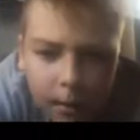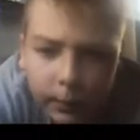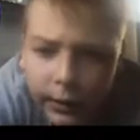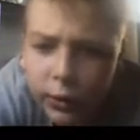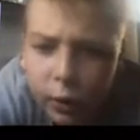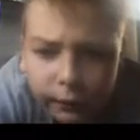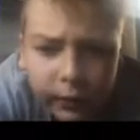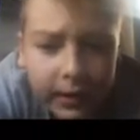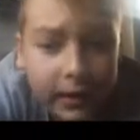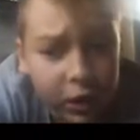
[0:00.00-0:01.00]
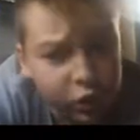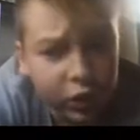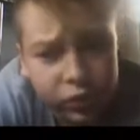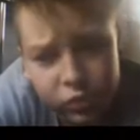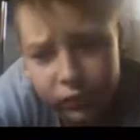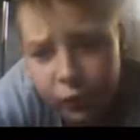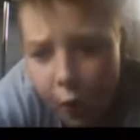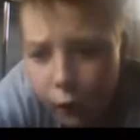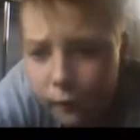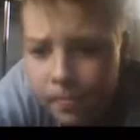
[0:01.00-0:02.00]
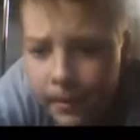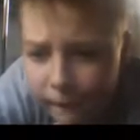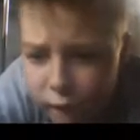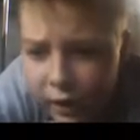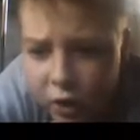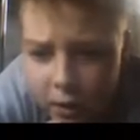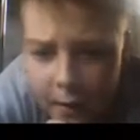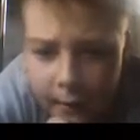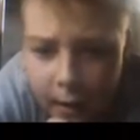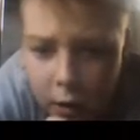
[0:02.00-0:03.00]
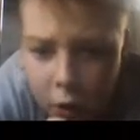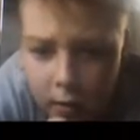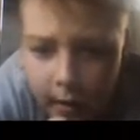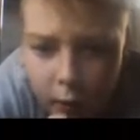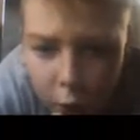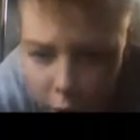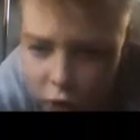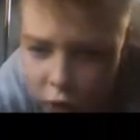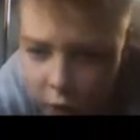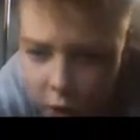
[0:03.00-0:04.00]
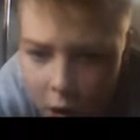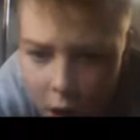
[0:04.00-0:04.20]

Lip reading: pretty confident in their chance of victory if they included a corkscrew